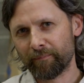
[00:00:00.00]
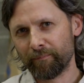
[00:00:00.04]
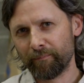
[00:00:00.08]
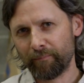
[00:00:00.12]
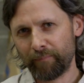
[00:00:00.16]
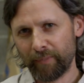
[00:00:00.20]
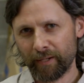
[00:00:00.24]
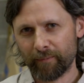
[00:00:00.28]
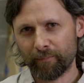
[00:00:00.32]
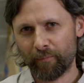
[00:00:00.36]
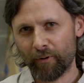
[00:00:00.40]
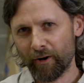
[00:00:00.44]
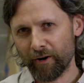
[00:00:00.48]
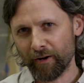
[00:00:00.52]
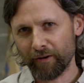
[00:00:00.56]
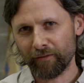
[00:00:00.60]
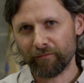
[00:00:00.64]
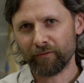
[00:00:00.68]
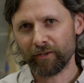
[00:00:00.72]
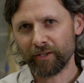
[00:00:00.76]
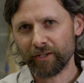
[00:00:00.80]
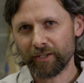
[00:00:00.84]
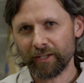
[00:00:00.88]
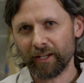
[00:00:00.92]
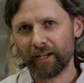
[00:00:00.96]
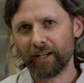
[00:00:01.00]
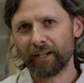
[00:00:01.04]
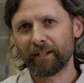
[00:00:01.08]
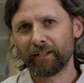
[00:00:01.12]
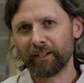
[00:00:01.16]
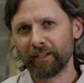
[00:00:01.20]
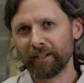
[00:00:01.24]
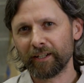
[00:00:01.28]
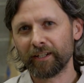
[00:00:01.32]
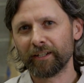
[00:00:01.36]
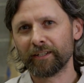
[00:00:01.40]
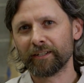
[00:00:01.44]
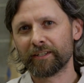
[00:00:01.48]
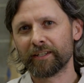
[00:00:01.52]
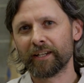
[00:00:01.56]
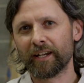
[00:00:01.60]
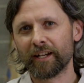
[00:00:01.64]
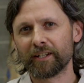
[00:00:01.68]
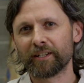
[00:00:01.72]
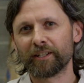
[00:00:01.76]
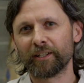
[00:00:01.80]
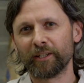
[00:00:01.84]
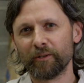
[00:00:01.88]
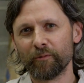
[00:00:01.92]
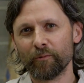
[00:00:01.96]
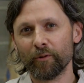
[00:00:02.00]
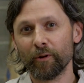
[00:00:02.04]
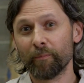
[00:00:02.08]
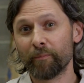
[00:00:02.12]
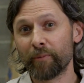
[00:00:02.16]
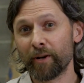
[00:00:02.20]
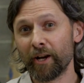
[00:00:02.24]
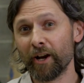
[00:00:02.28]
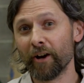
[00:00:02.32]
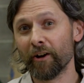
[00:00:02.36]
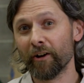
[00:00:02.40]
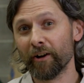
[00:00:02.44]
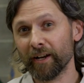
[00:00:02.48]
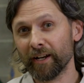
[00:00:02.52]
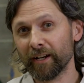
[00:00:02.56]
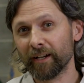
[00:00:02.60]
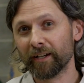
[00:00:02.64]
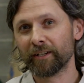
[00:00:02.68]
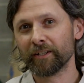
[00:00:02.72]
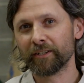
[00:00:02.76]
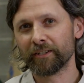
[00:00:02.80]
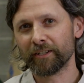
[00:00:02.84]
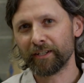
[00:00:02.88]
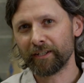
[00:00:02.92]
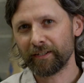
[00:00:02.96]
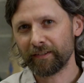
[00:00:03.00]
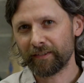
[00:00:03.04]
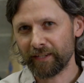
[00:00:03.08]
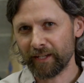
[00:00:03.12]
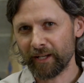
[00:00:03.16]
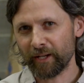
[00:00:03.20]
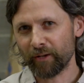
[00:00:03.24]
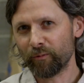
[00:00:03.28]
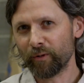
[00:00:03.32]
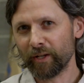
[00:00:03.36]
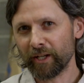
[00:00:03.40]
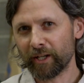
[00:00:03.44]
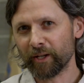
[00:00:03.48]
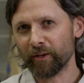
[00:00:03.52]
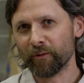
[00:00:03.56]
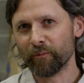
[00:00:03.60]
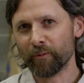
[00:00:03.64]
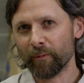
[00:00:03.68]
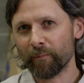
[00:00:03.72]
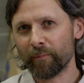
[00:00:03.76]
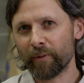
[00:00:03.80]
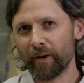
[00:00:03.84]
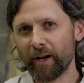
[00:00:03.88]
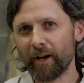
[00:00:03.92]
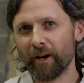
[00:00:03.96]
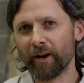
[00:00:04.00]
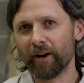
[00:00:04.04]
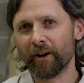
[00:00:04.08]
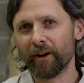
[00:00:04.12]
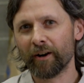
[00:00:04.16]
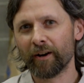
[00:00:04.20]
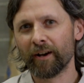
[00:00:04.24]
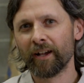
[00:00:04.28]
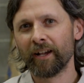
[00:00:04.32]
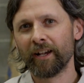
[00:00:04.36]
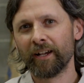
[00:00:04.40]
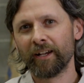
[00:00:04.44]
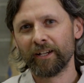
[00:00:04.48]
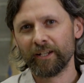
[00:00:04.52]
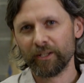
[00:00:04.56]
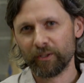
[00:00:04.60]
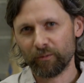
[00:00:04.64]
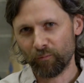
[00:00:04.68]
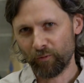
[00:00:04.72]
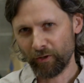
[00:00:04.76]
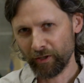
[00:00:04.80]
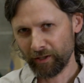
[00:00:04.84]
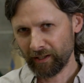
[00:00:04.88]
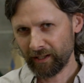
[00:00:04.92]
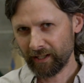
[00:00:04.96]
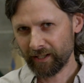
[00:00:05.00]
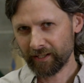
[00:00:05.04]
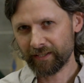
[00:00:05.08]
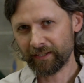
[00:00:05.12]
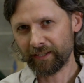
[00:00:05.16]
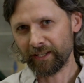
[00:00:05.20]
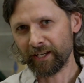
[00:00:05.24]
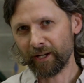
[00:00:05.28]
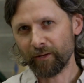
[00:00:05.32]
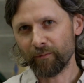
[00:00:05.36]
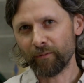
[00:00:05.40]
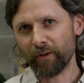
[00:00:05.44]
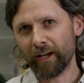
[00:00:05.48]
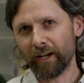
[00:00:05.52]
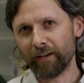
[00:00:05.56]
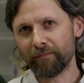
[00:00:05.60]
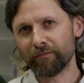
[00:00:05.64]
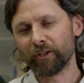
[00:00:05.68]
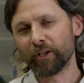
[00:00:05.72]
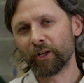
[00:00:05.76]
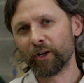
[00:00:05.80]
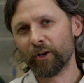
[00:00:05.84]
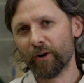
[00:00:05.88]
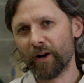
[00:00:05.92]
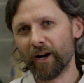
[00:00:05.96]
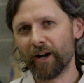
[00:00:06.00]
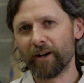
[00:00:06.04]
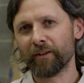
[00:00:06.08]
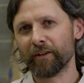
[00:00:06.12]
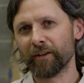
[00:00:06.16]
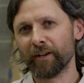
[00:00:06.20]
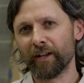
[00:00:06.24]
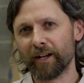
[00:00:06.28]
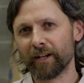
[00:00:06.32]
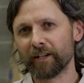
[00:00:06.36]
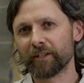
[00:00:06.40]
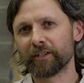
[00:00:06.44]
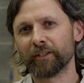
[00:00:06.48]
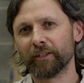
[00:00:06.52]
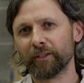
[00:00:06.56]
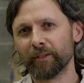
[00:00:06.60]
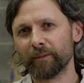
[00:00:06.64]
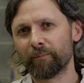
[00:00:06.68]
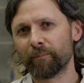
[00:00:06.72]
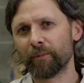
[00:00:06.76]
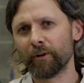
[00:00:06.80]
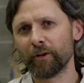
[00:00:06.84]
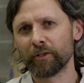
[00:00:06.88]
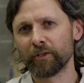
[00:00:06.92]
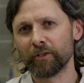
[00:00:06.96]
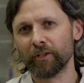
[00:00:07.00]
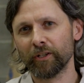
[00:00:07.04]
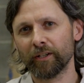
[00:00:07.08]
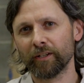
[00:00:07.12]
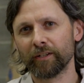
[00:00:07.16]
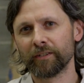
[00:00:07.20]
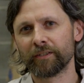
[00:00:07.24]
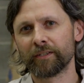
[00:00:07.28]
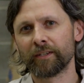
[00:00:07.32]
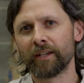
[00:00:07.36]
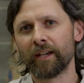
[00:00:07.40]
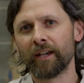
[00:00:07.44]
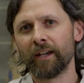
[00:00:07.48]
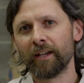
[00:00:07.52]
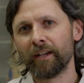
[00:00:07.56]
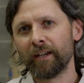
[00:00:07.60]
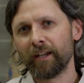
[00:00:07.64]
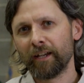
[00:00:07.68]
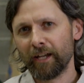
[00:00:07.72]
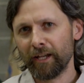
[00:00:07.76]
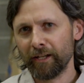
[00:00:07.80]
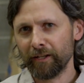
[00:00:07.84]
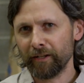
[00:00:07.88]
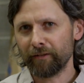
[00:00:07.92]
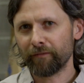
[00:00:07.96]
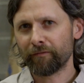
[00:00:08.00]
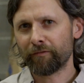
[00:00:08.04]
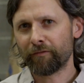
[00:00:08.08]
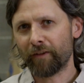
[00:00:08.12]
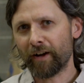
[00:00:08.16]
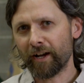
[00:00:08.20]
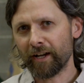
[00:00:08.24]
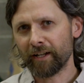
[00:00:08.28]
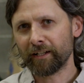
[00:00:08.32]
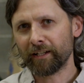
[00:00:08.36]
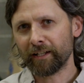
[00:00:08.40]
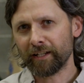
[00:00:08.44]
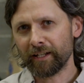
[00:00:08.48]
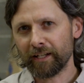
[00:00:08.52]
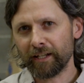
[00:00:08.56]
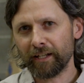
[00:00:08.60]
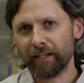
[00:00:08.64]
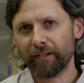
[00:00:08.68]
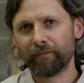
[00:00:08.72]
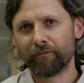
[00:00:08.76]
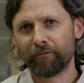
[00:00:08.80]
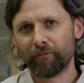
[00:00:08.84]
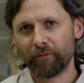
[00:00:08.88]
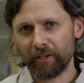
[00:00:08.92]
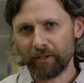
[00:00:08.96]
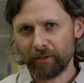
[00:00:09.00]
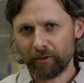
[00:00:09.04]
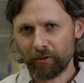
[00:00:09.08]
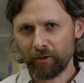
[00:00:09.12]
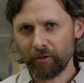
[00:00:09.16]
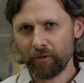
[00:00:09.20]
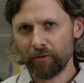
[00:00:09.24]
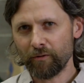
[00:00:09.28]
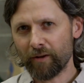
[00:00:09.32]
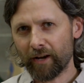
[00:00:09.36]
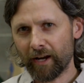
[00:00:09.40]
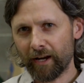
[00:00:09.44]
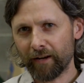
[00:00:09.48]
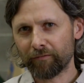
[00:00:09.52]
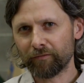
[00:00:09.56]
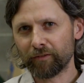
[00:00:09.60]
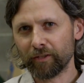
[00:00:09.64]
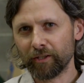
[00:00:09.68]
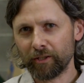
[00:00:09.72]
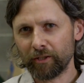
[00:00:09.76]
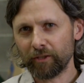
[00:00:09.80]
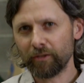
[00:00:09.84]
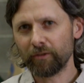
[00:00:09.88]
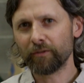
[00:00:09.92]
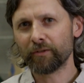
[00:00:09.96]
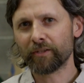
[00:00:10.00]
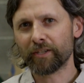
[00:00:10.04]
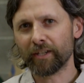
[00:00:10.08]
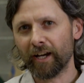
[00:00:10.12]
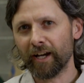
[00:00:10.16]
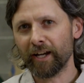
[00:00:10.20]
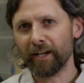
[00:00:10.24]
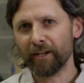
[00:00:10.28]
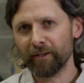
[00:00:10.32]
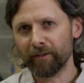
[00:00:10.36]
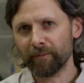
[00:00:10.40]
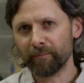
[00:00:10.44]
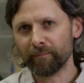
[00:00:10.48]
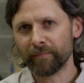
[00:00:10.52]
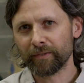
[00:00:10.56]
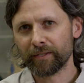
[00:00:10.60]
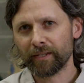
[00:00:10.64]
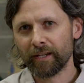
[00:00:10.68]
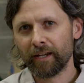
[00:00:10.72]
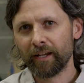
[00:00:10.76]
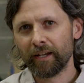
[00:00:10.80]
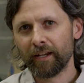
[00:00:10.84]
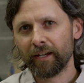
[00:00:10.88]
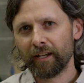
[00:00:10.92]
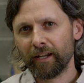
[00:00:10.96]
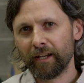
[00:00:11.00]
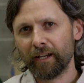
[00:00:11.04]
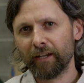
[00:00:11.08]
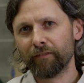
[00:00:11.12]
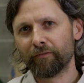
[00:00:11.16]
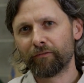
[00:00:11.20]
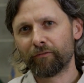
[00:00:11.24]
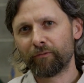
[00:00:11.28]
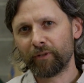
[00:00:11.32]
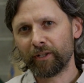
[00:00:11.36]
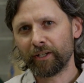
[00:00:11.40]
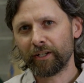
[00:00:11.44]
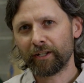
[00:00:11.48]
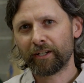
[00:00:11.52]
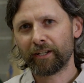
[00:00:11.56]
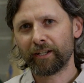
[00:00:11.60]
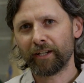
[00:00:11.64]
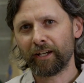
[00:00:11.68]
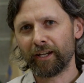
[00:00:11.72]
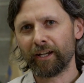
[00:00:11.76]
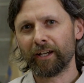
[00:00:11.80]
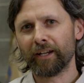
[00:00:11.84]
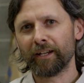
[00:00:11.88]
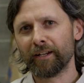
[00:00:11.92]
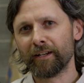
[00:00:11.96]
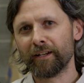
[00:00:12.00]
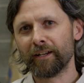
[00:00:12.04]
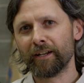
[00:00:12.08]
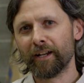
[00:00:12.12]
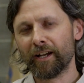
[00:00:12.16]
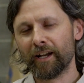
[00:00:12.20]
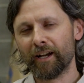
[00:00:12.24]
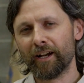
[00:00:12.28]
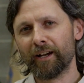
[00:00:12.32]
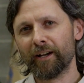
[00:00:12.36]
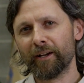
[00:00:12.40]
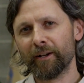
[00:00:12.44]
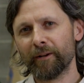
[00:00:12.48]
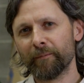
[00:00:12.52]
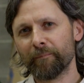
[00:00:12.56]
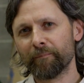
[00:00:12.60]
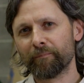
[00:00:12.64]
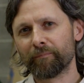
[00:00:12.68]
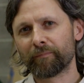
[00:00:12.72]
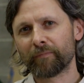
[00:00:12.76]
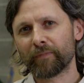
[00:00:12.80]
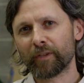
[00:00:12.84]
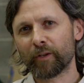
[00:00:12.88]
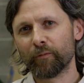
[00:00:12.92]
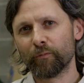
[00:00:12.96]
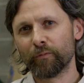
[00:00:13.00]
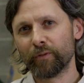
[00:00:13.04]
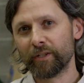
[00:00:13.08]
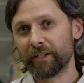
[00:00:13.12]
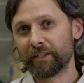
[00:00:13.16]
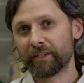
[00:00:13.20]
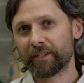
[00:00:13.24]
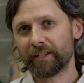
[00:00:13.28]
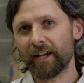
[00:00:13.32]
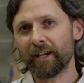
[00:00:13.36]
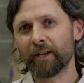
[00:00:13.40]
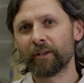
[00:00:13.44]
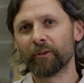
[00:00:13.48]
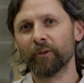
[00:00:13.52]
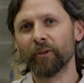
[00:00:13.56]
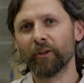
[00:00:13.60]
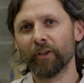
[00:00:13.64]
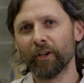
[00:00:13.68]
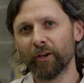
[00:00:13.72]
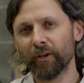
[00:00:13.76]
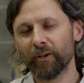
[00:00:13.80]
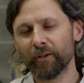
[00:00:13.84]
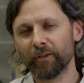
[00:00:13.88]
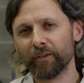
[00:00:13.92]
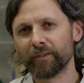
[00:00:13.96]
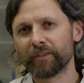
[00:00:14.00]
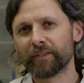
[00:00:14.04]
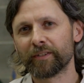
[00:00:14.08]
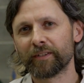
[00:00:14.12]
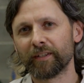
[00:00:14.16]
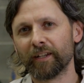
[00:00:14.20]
big part of recycling is actually repairing, because anything we can repair is one less thing we have to go out and actually purchase. And then finally, if we do have to use items, if we can recycle those,